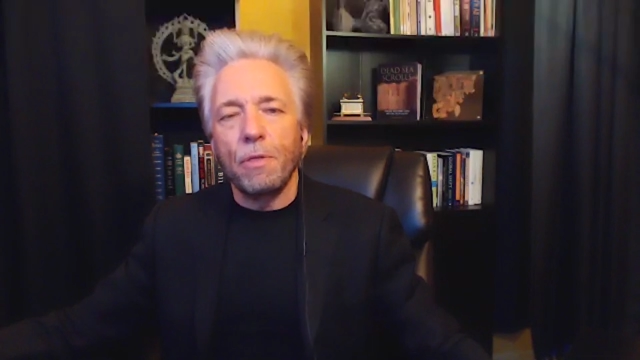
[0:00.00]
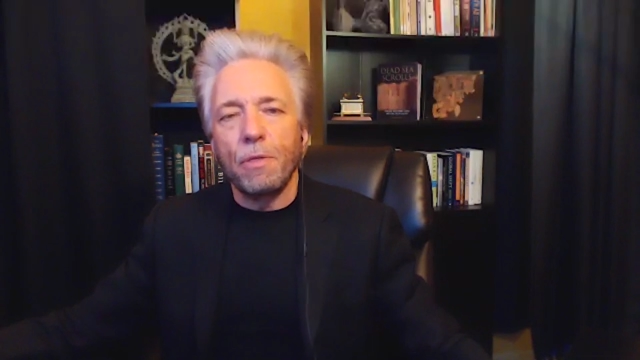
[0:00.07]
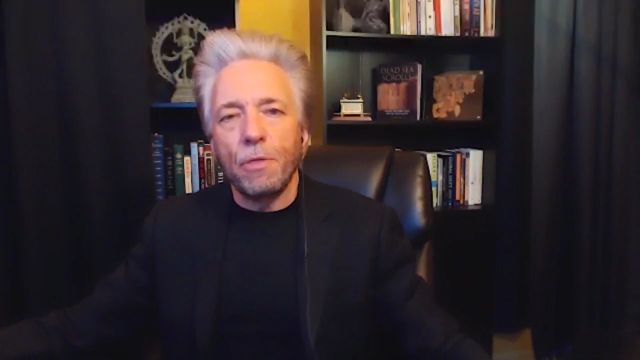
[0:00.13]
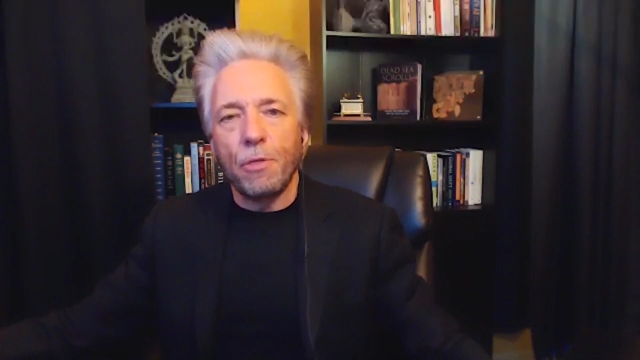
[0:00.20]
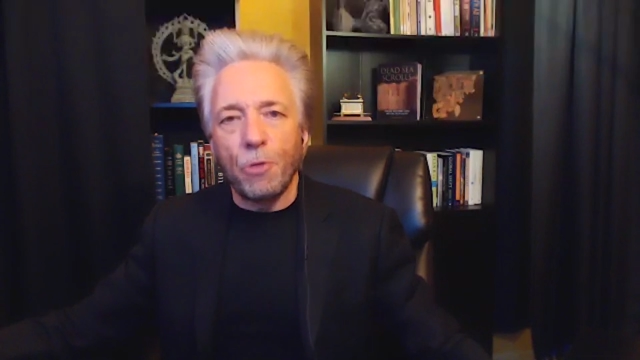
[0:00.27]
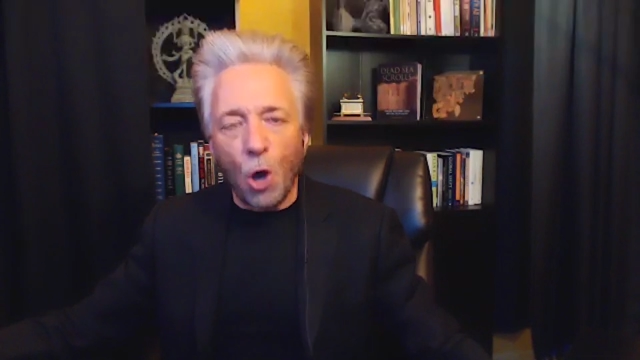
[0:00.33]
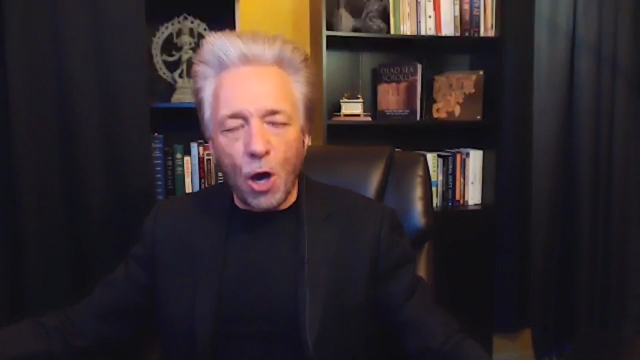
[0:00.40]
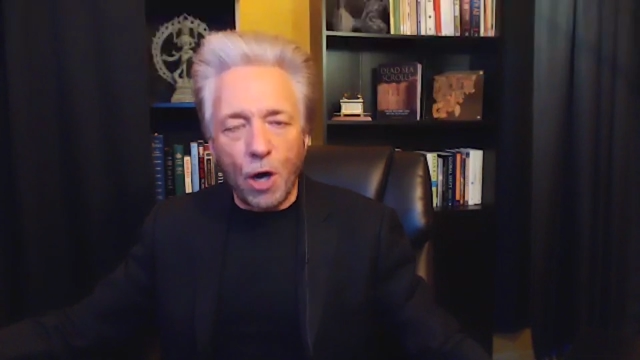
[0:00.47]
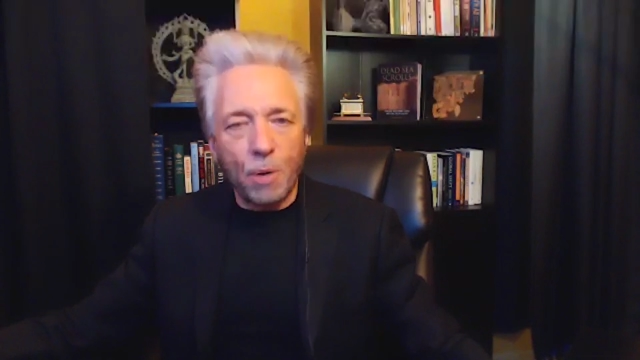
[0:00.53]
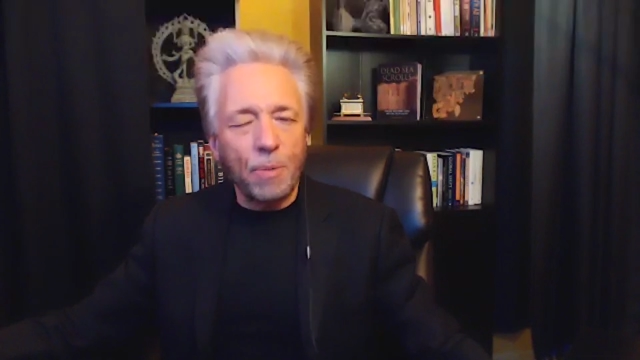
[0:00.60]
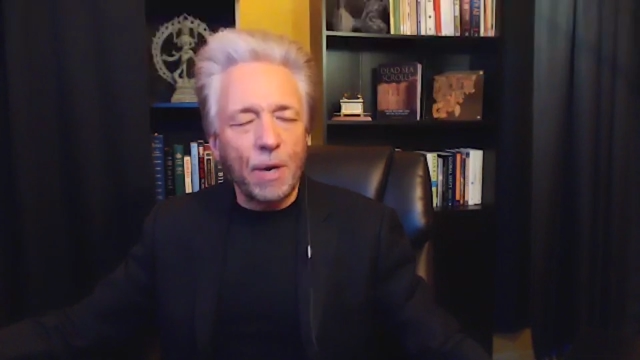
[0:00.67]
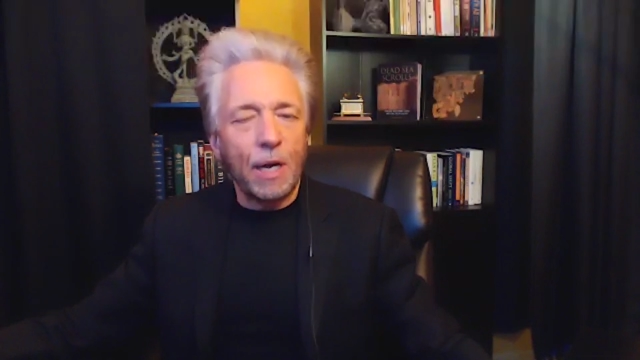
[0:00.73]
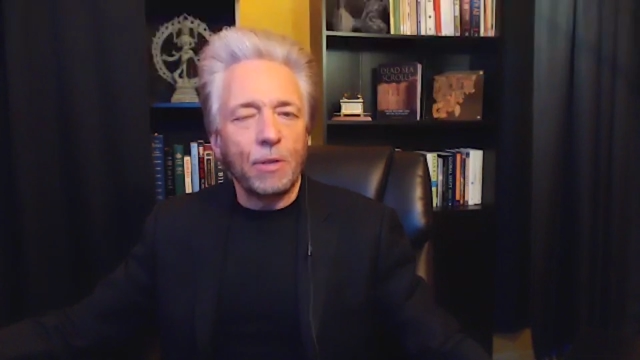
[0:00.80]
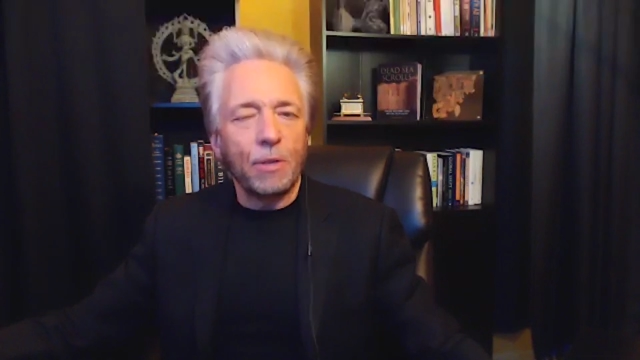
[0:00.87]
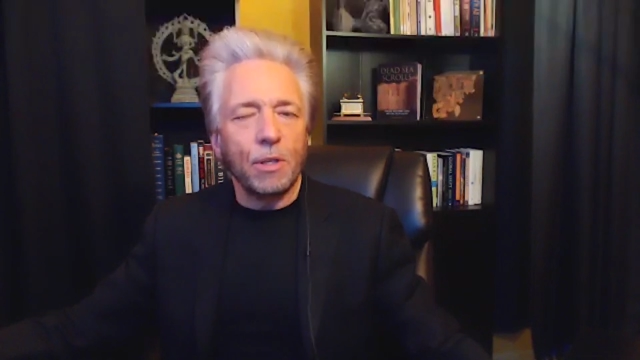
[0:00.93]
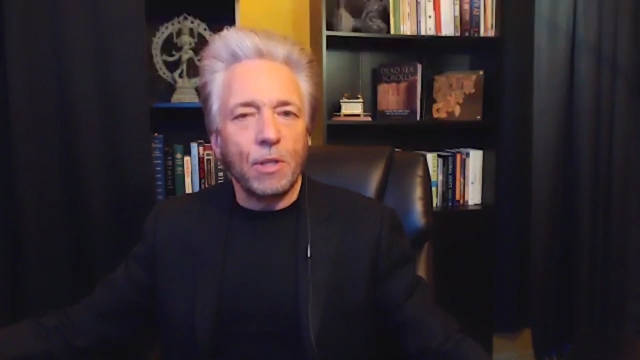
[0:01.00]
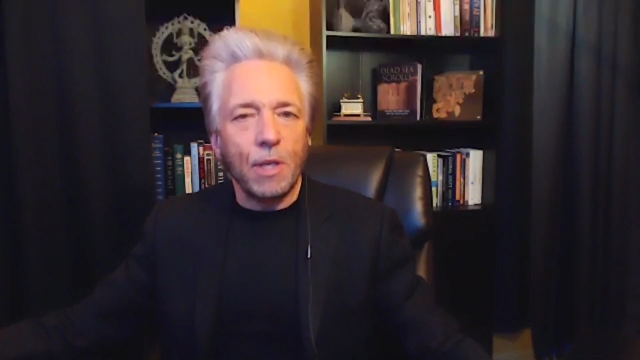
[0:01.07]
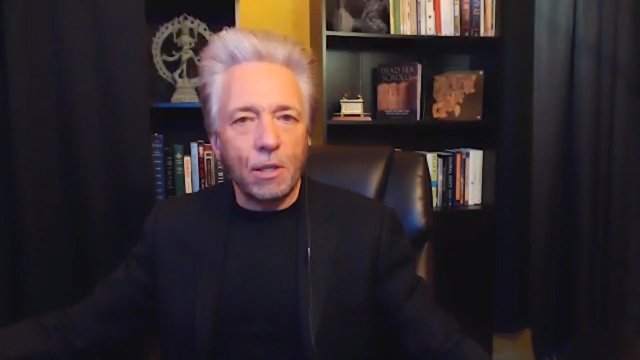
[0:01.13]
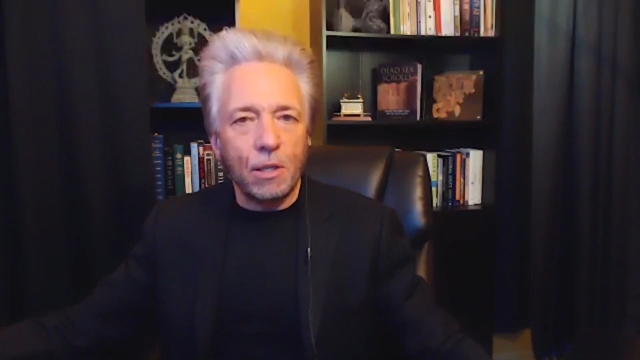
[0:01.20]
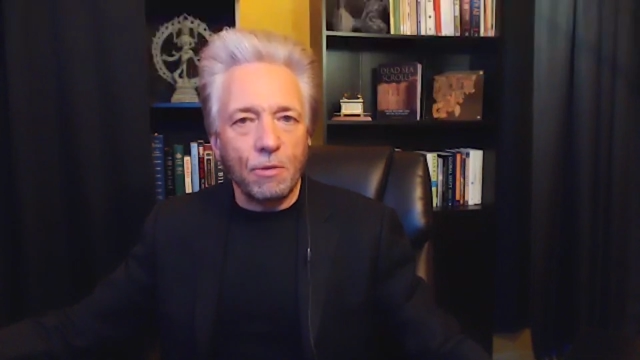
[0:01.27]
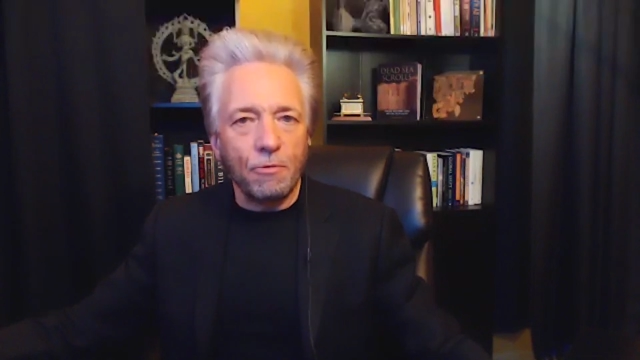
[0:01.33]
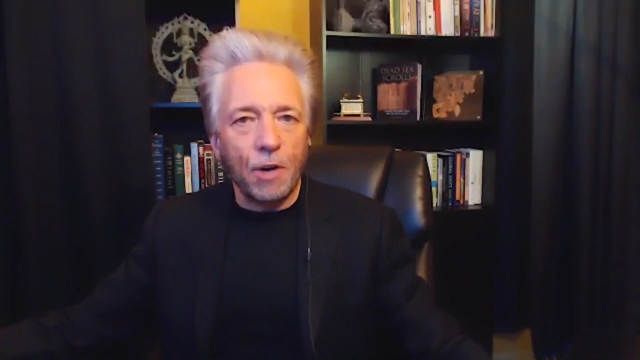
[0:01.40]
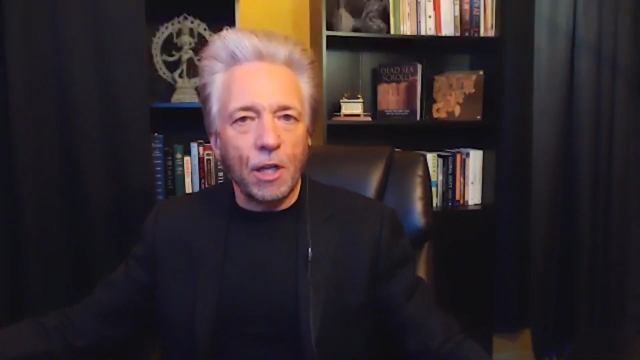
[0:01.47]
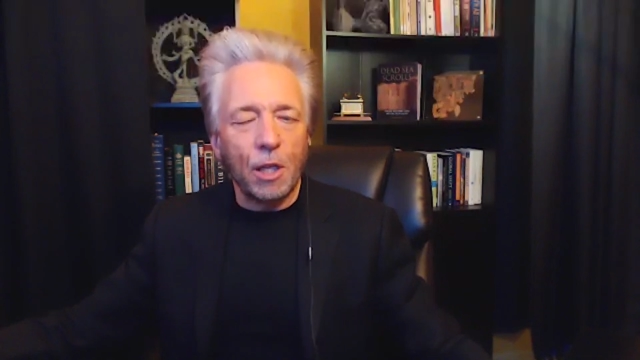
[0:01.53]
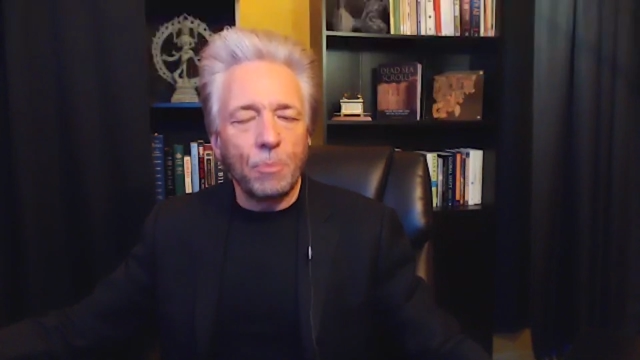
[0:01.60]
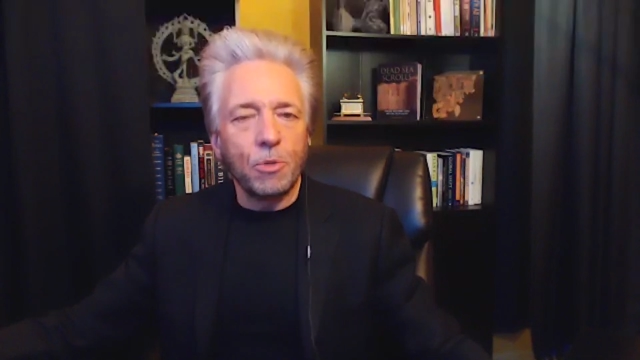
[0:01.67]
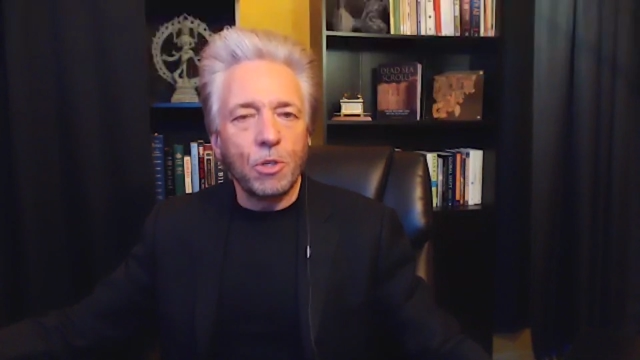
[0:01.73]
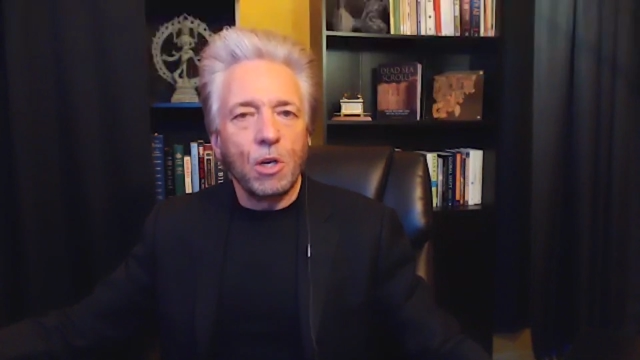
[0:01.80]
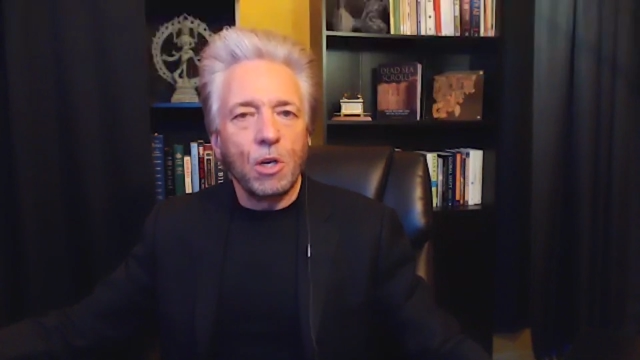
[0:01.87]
thought about, that they developed,